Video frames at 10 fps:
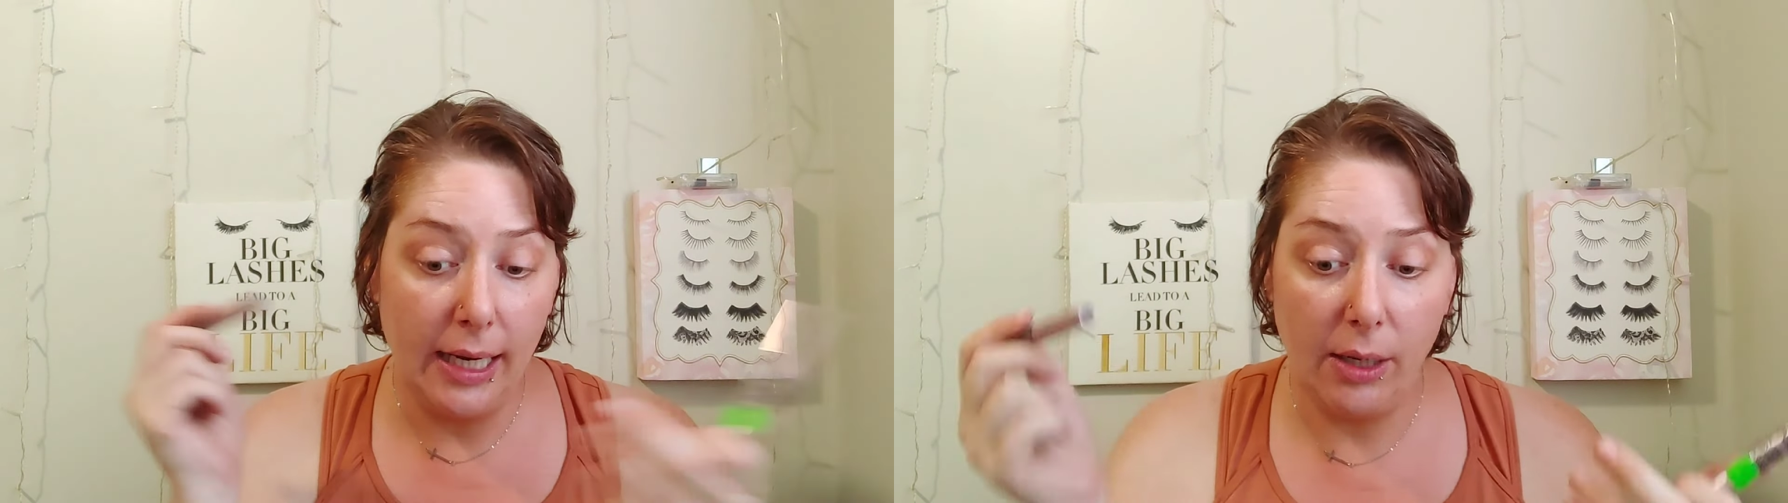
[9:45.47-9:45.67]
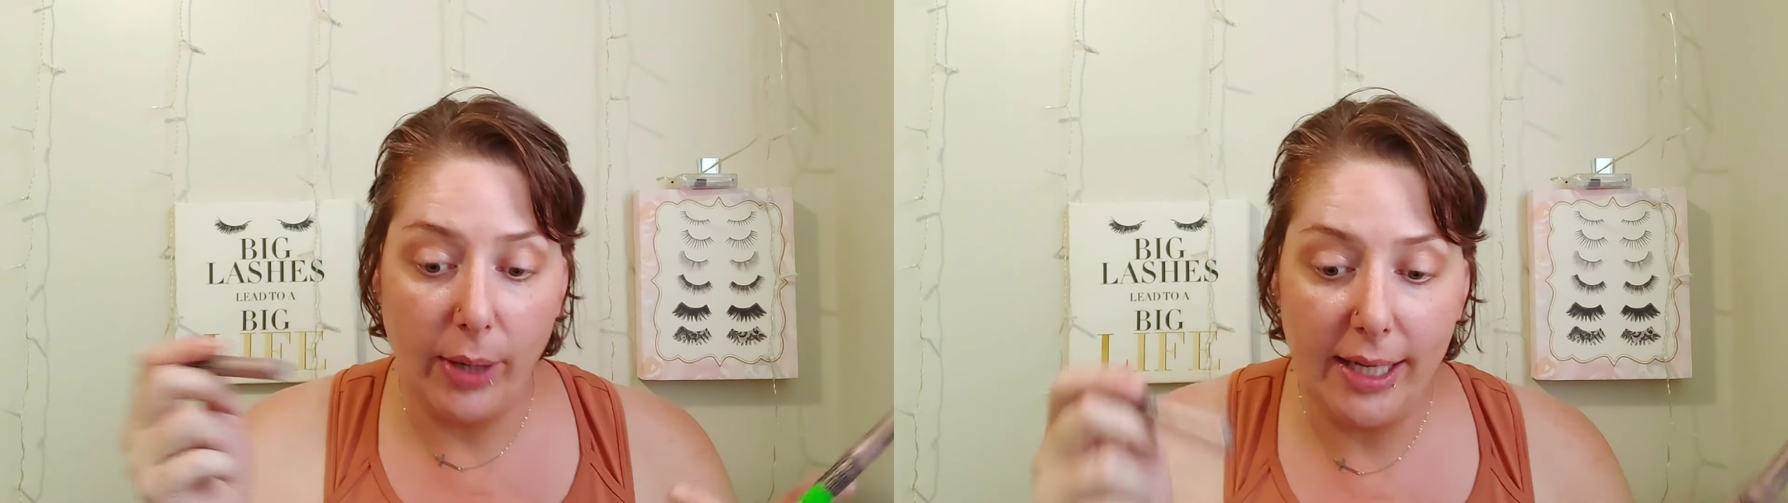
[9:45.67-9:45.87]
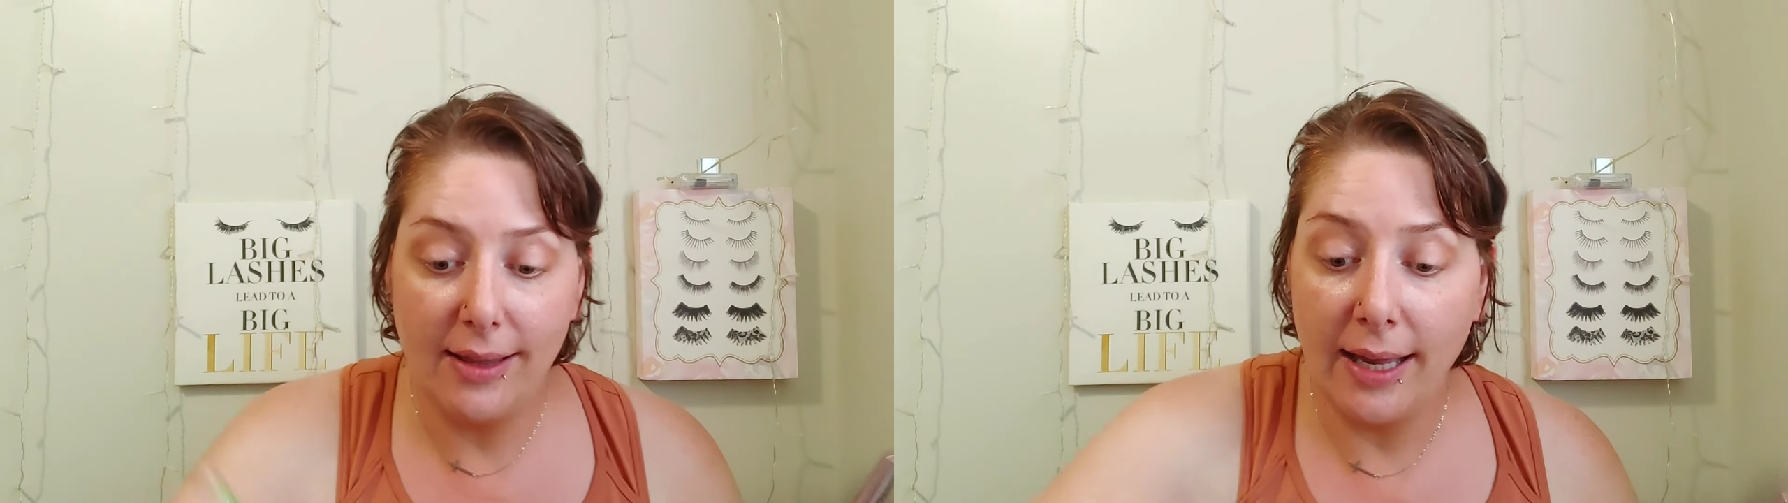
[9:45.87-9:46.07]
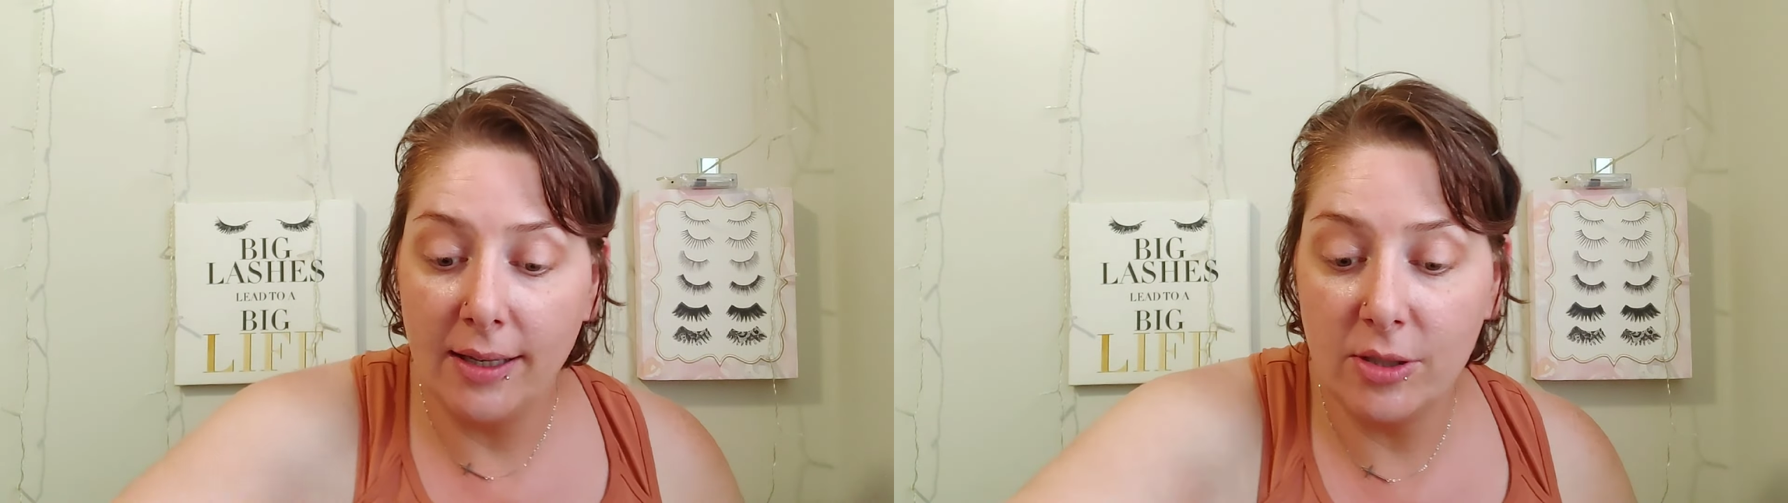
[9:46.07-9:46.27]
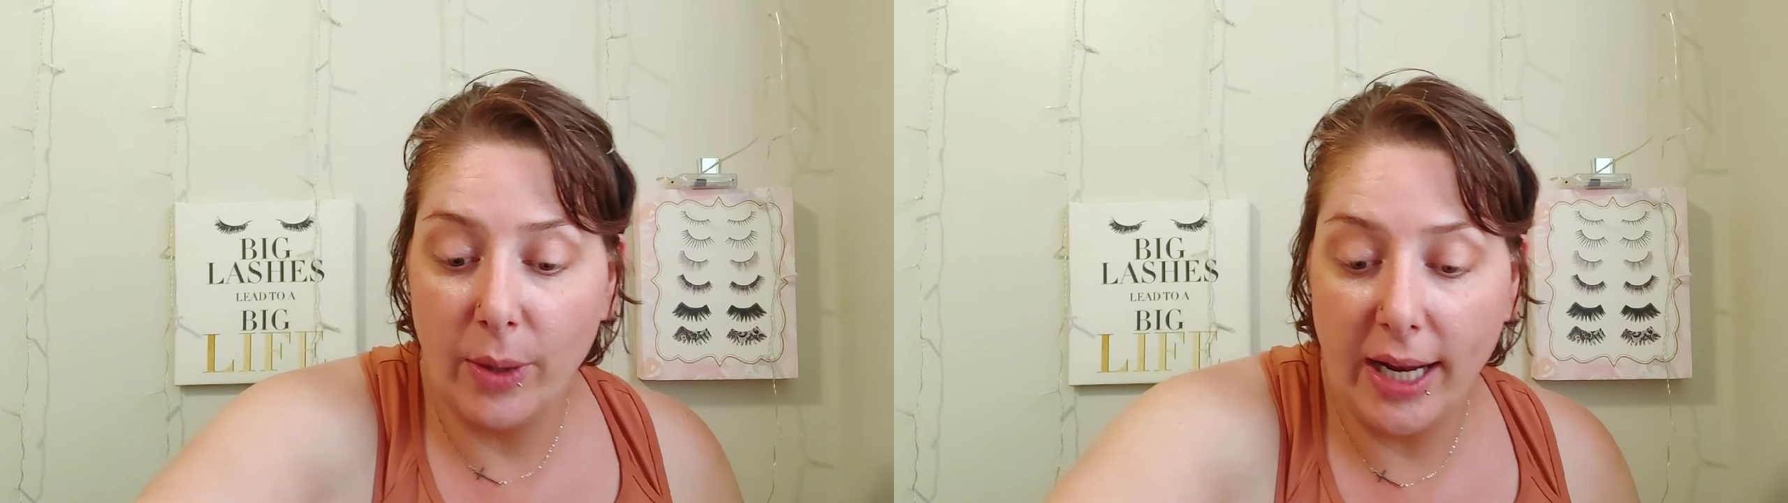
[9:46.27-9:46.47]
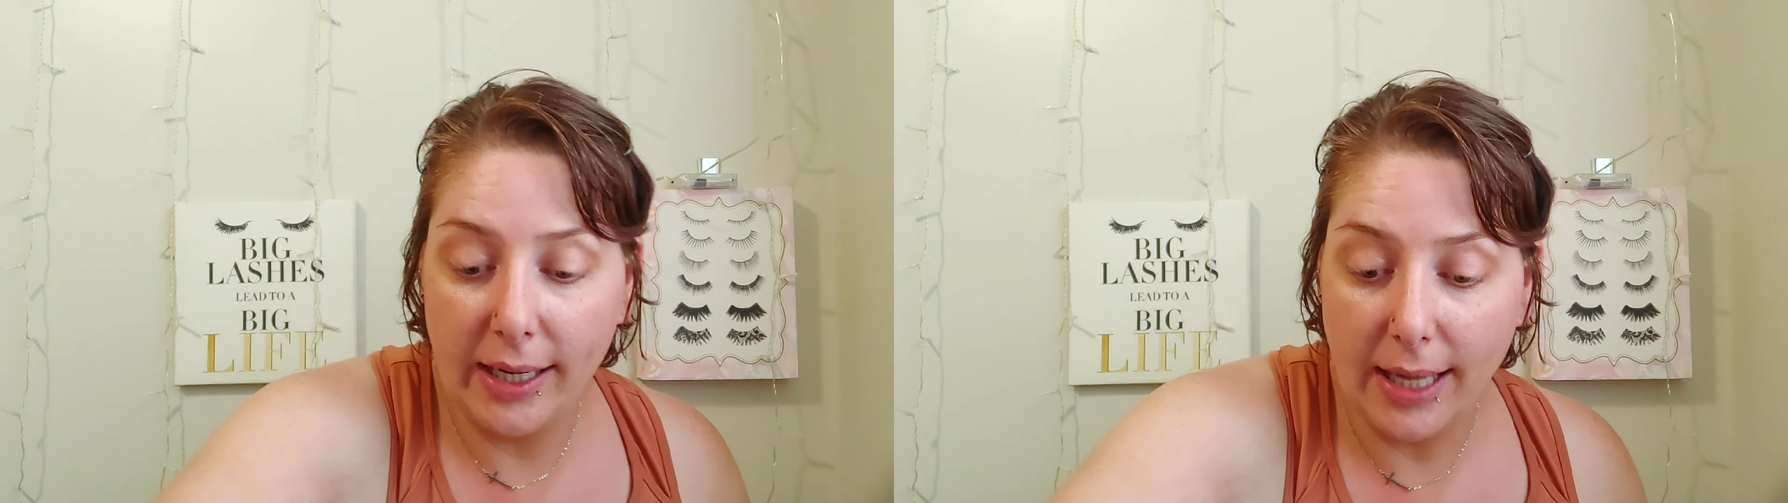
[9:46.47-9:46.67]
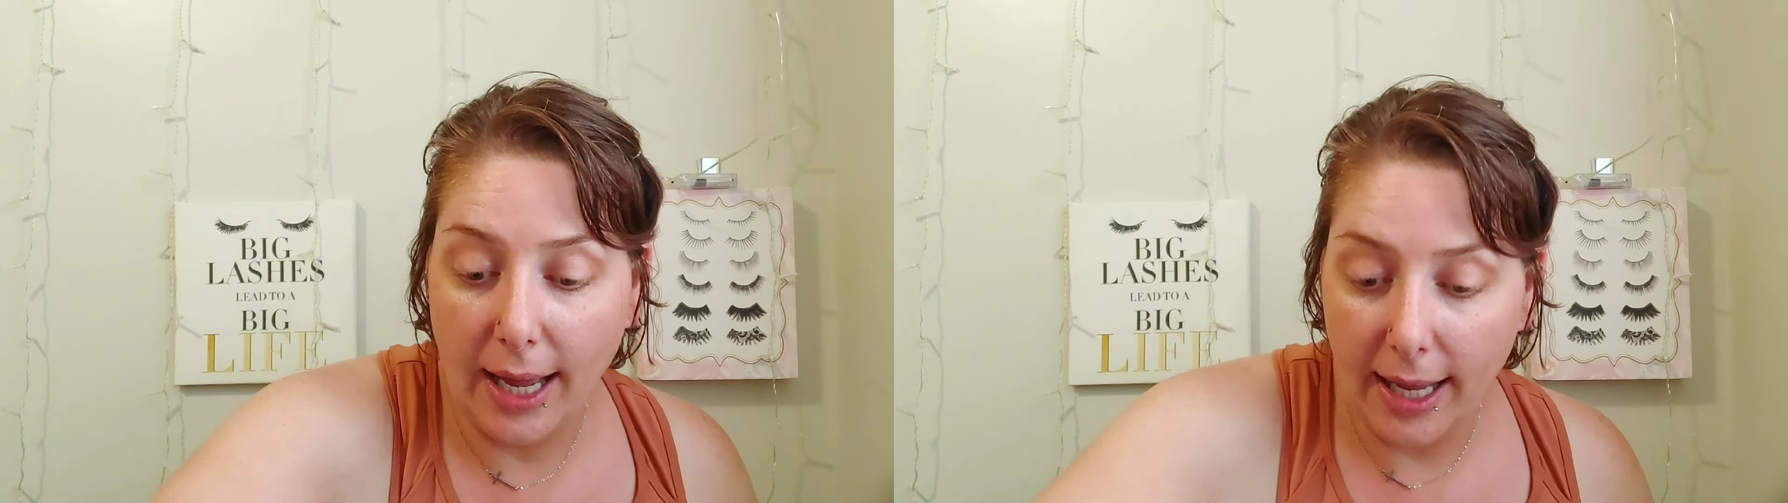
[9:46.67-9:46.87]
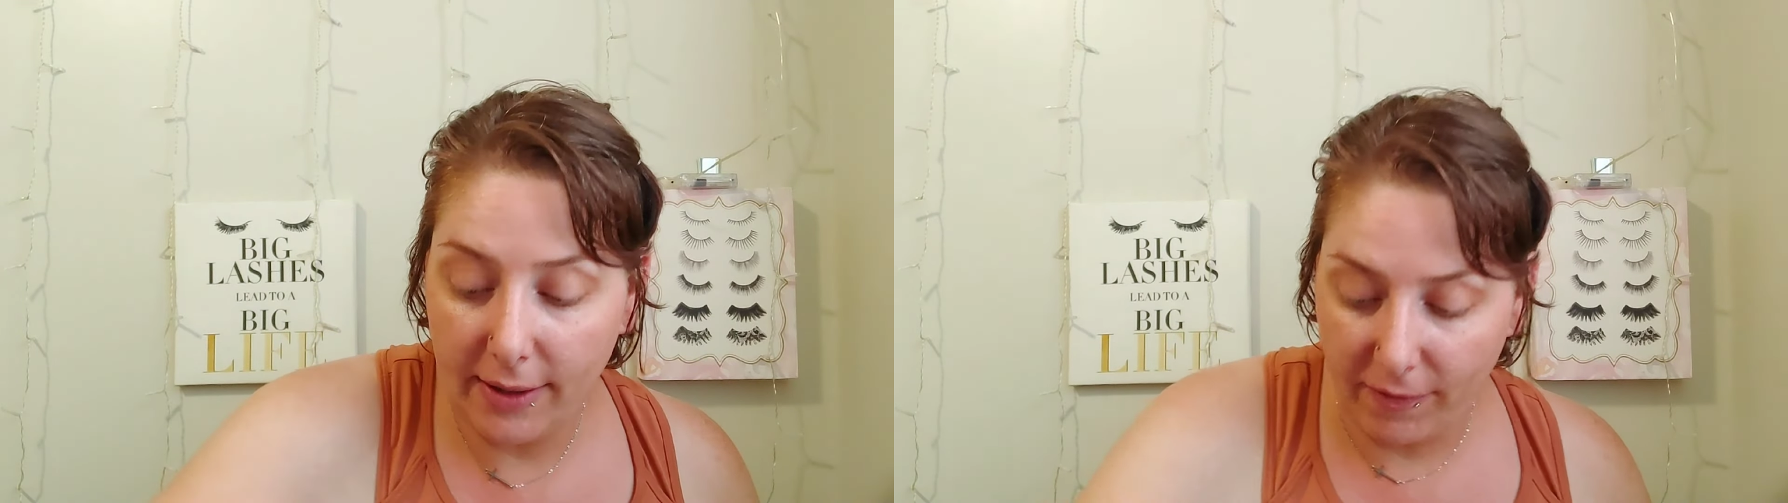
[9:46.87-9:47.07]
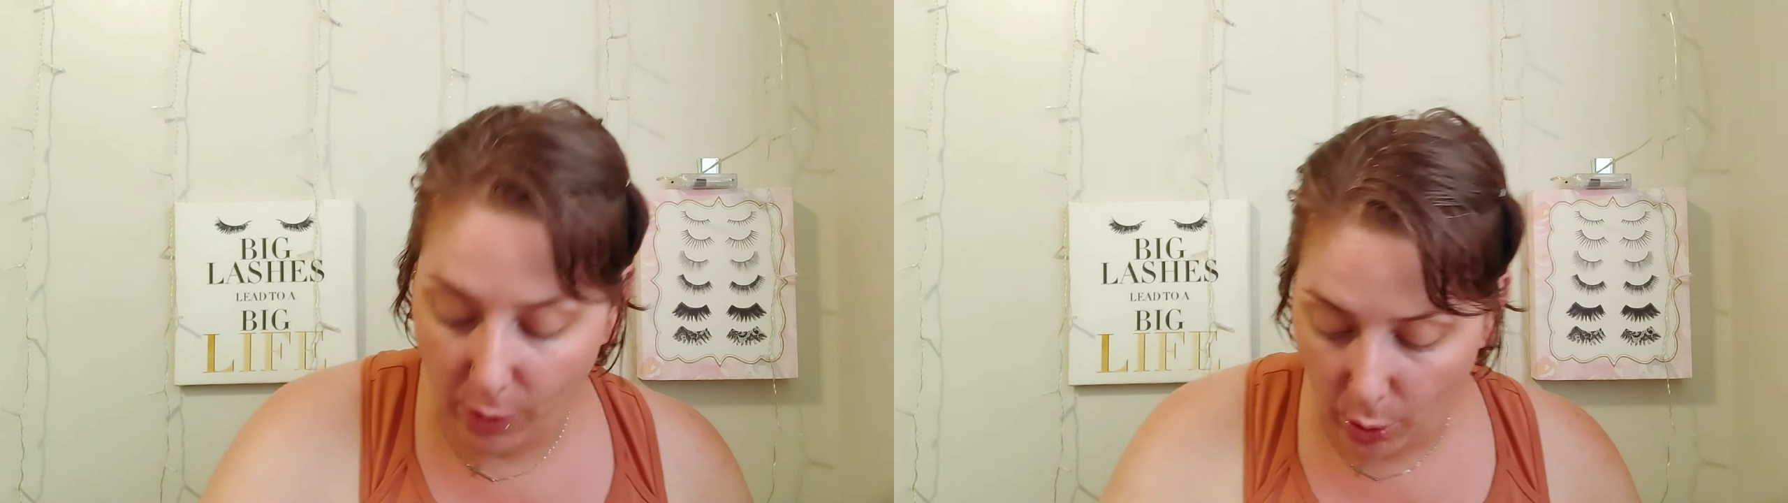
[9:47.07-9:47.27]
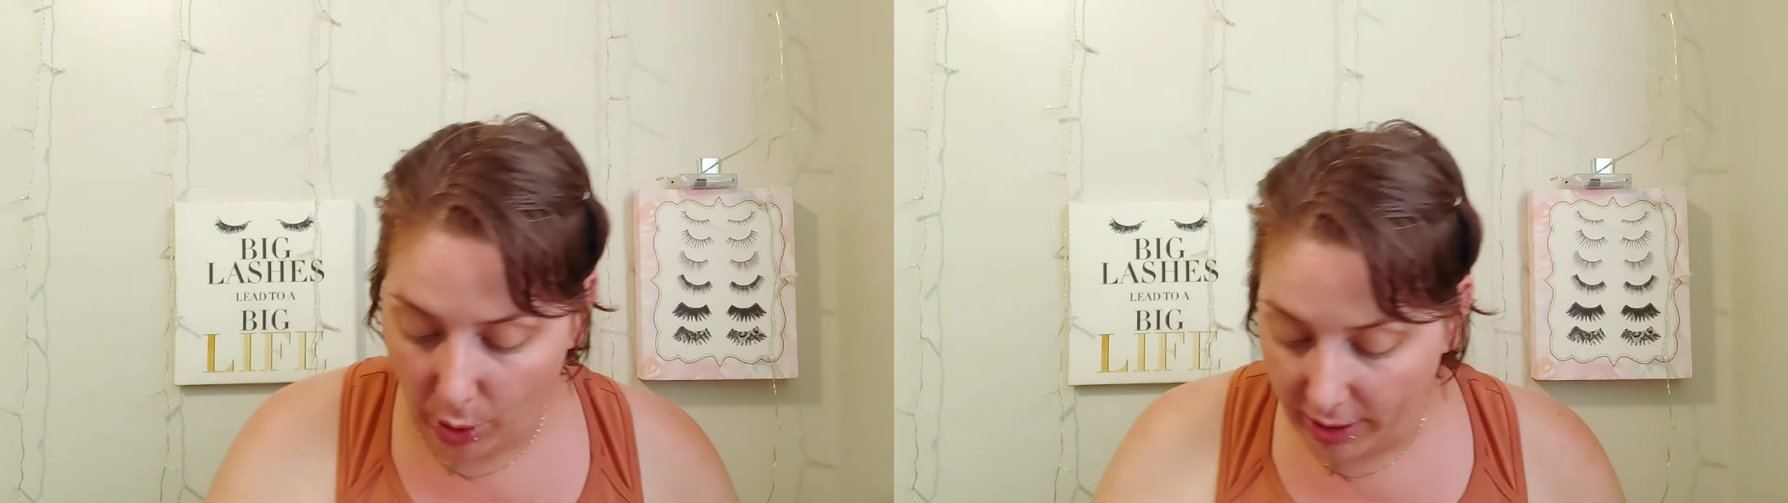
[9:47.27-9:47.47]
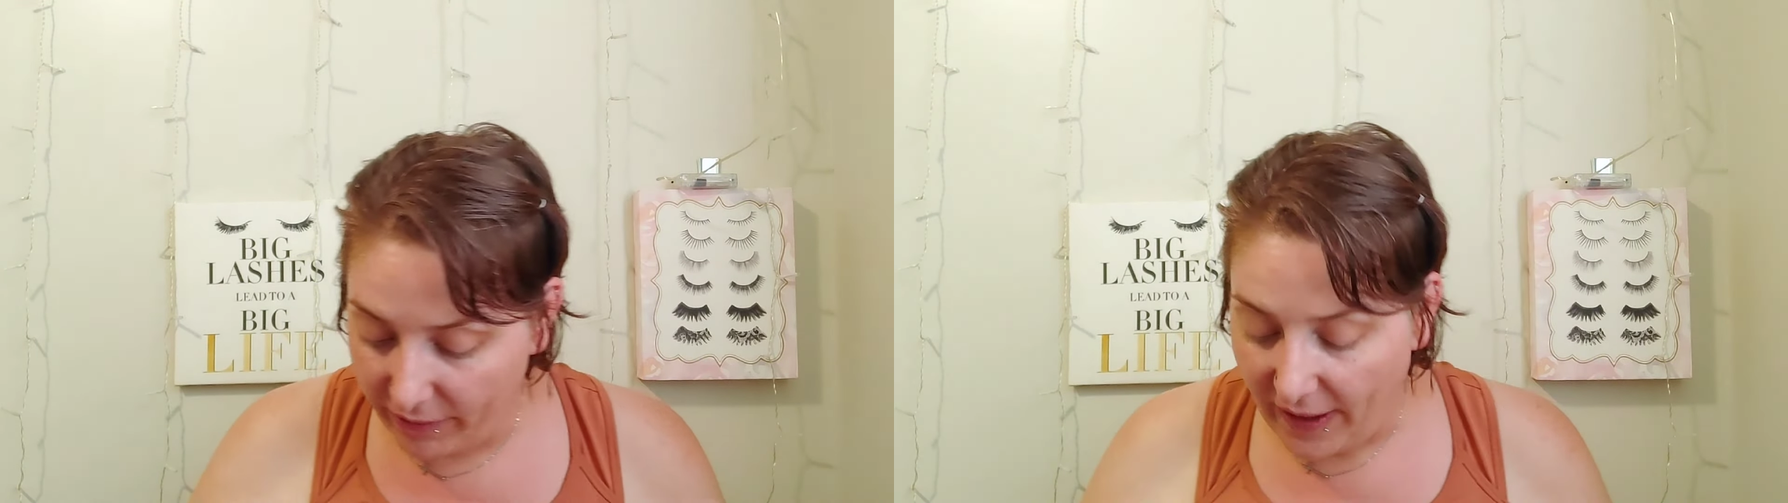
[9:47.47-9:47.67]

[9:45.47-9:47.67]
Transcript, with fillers: anyway, that is what I got for